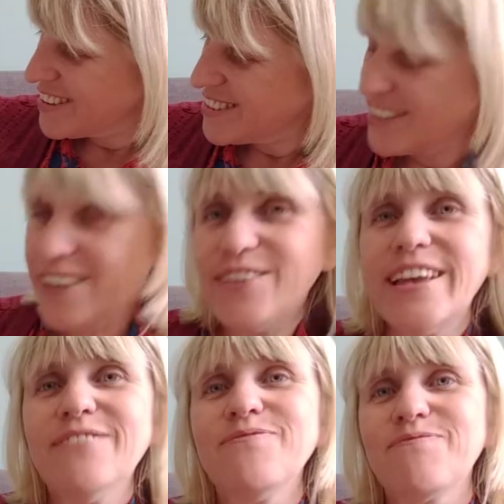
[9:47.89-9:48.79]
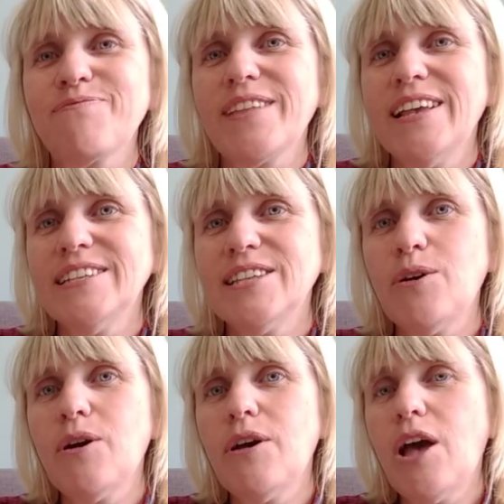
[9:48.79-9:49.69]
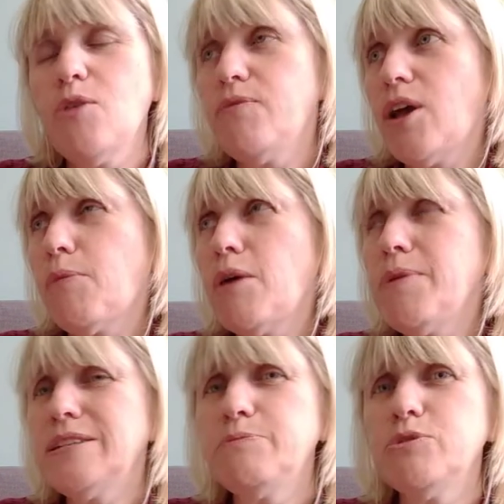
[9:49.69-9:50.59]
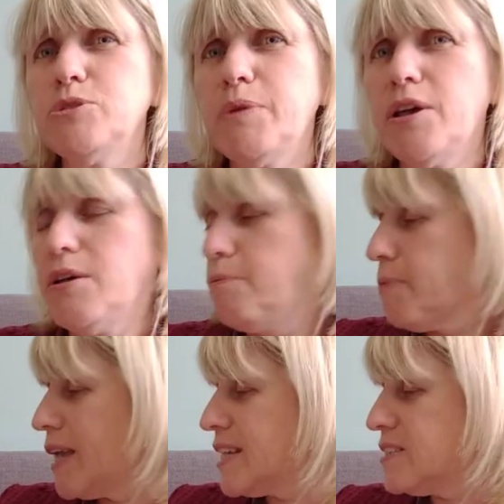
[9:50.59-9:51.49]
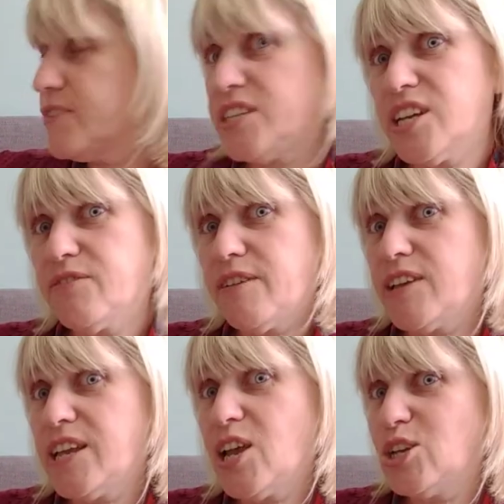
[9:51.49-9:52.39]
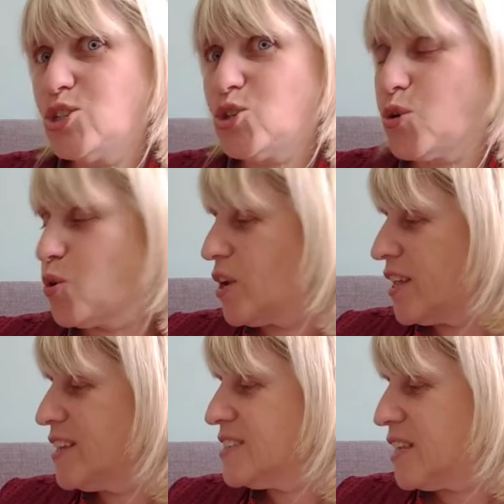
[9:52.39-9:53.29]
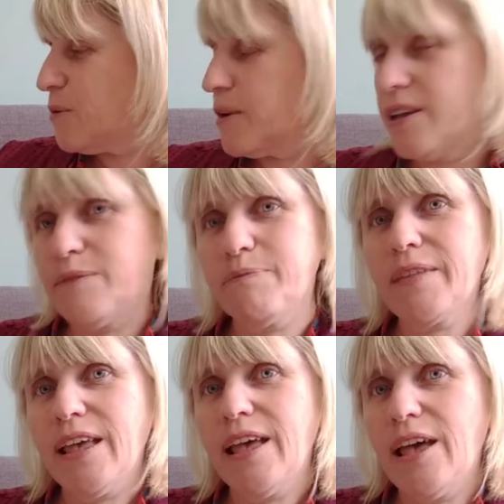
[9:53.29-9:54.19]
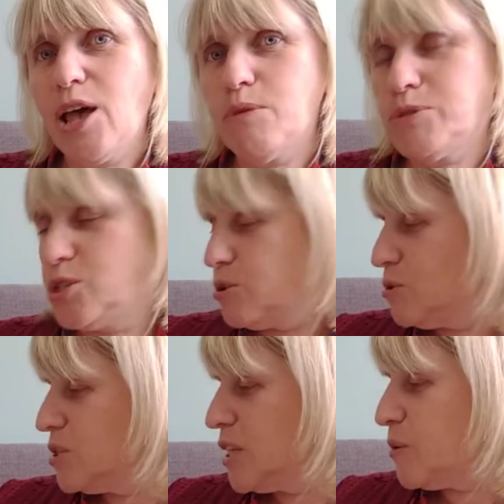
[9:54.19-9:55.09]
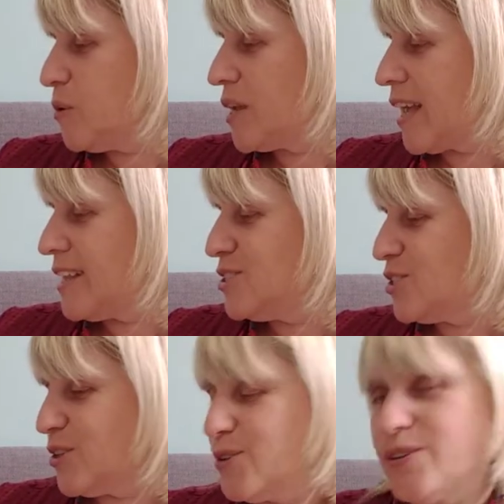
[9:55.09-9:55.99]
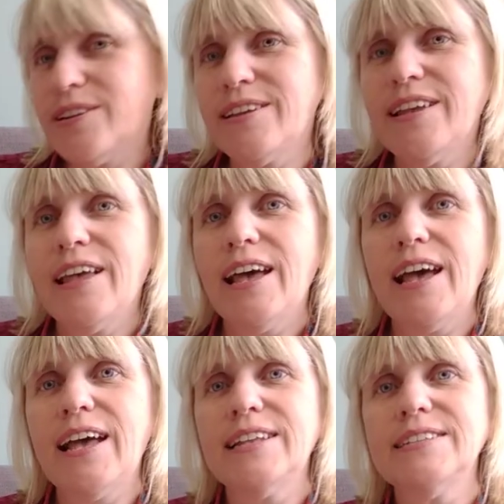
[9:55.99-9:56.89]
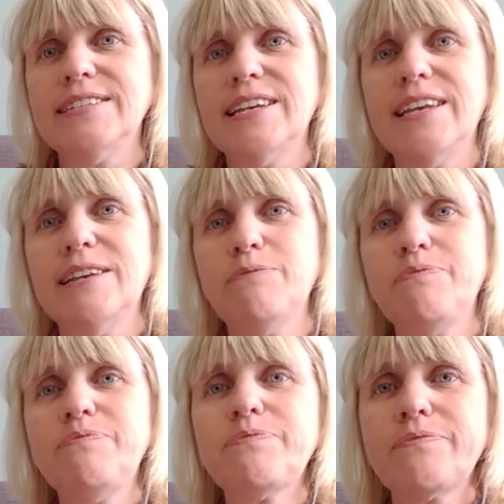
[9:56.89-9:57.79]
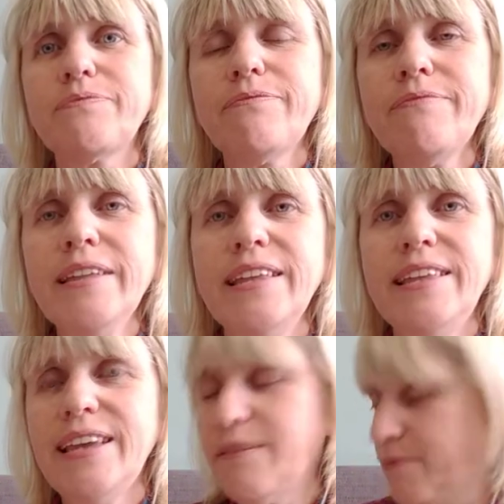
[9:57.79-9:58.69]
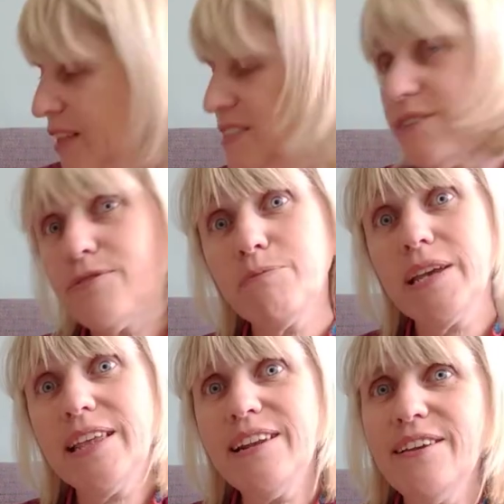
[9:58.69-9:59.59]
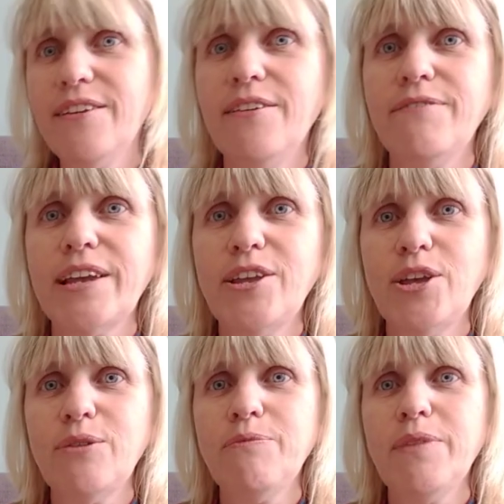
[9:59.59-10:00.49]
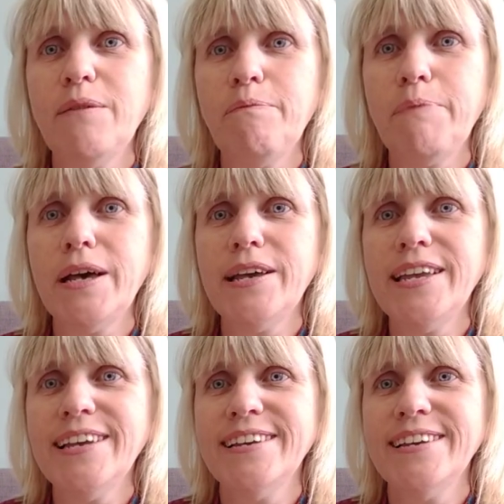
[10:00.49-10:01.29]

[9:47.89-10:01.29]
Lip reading: so I'm hoping to put up a makes video very shortly, so hope to see you all again soon, and Yeah, that's it from me then. Thank you. Bye.